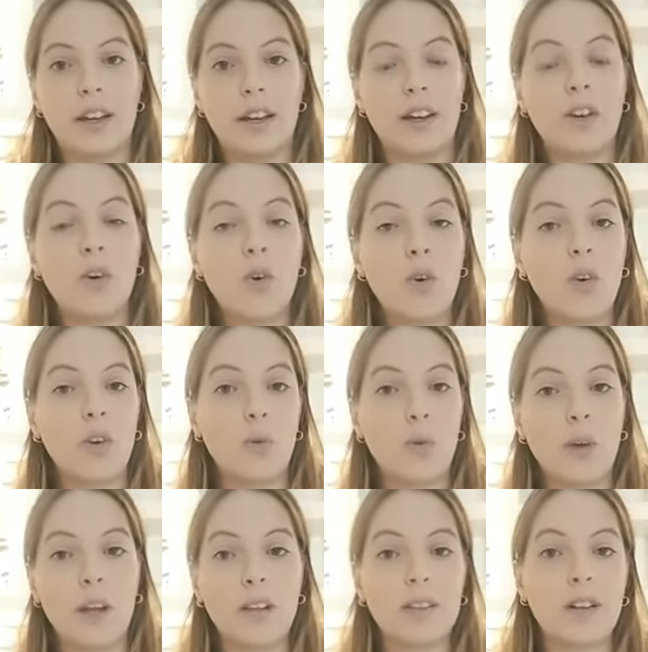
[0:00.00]
cold
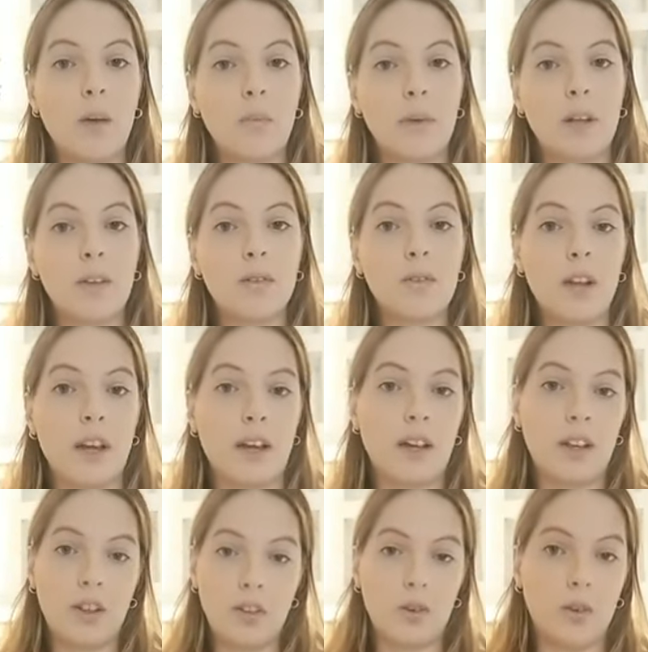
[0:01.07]
wind coming.
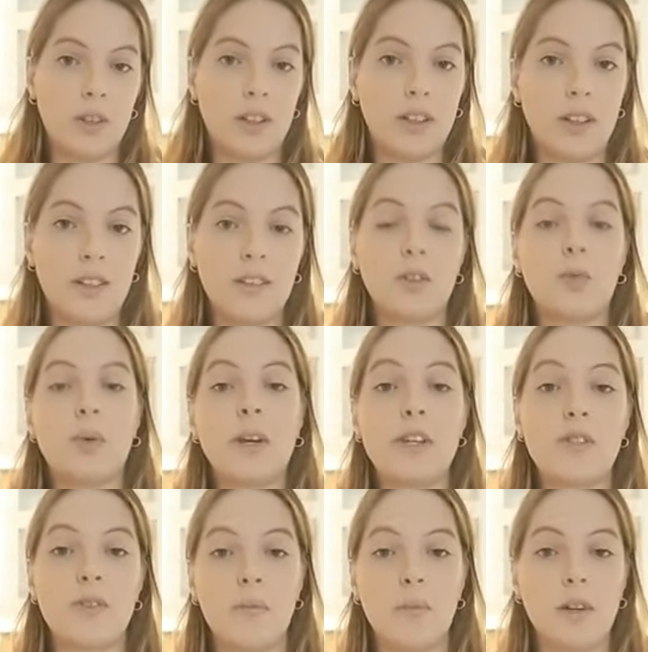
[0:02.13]
Like, these are the
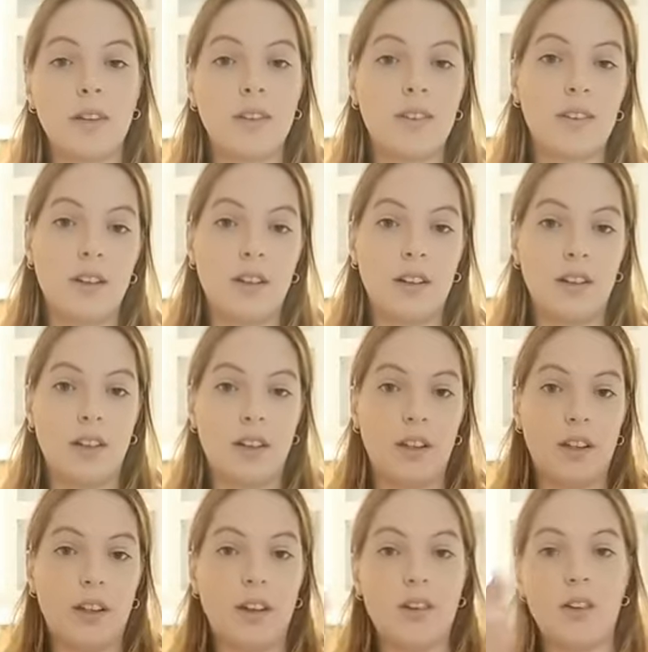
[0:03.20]
wintry months in
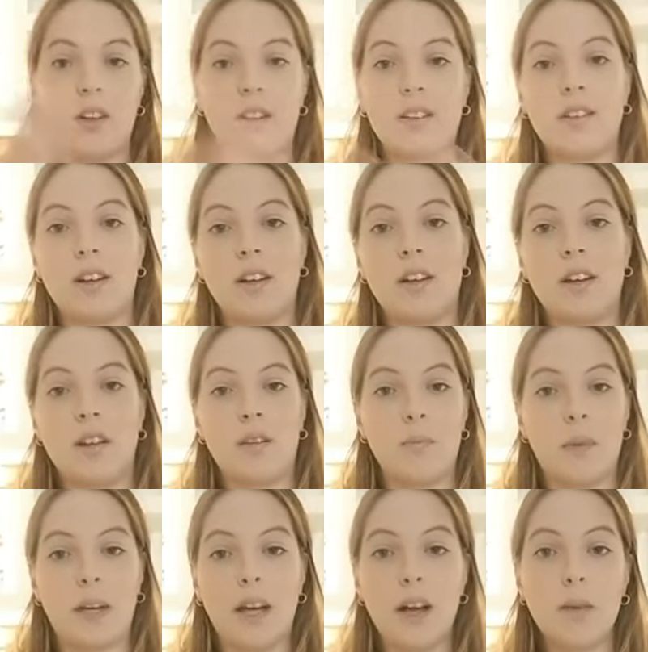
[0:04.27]
areas like
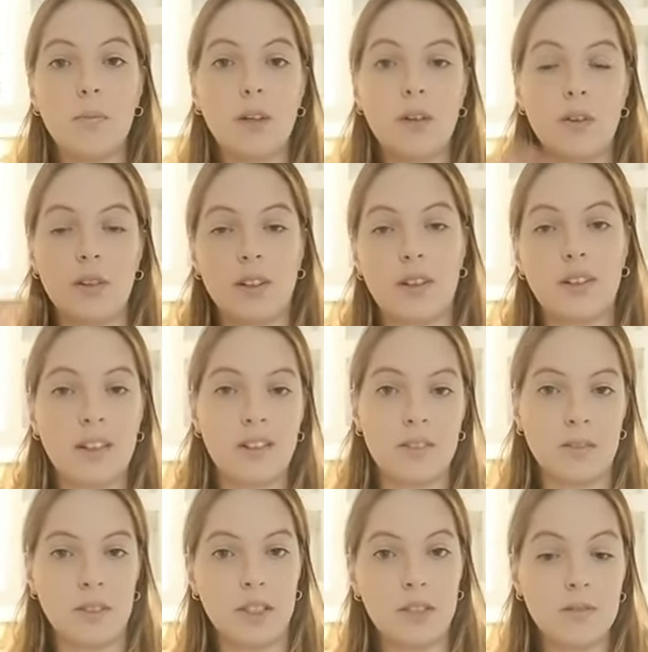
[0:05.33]
in Miami or the States
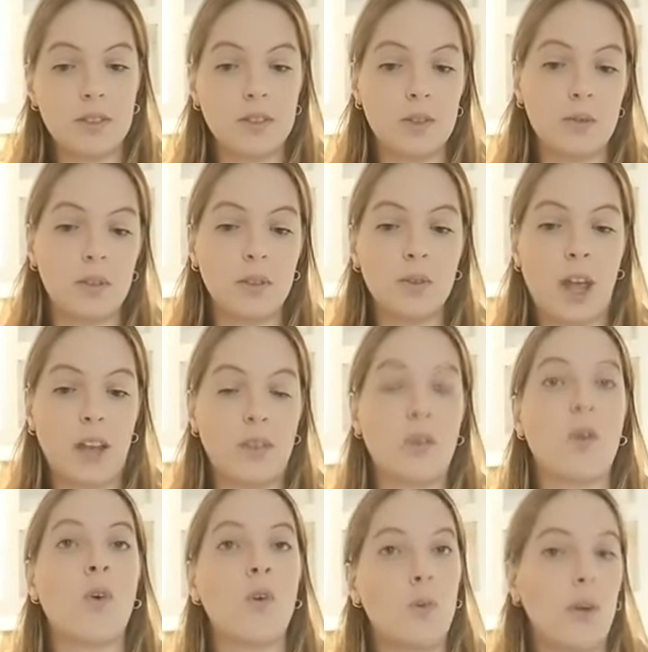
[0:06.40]
or whatever. So we do get
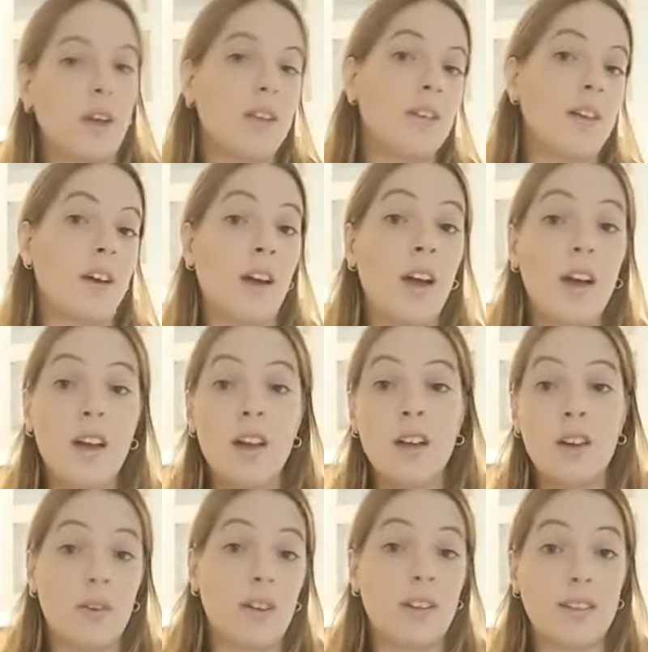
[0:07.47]
cold winds. Like
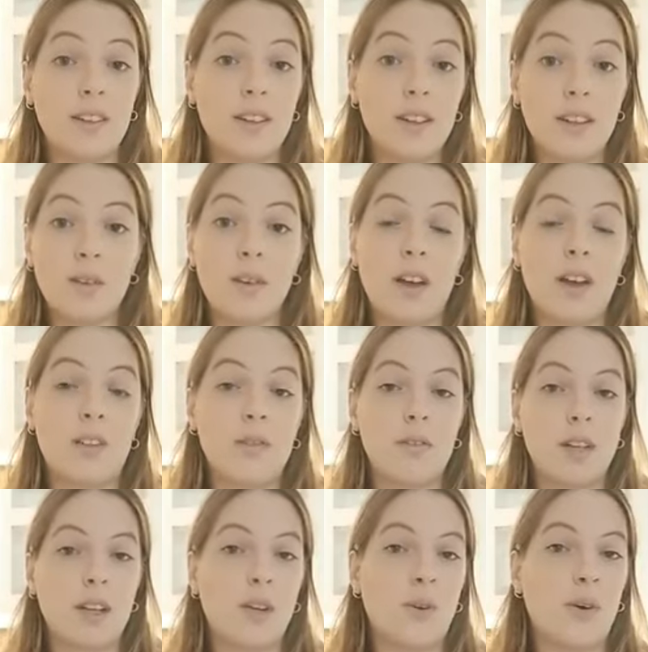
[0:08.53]
recently we had
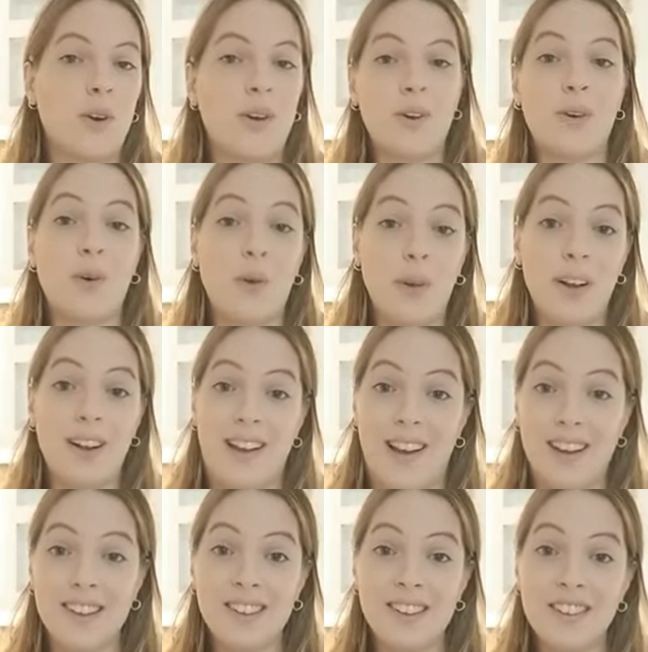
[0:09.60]
really cold
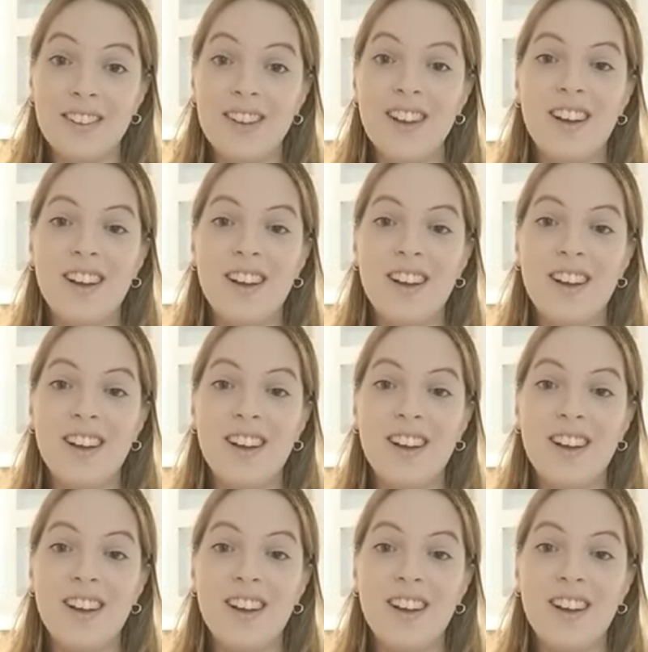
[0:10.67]
nights here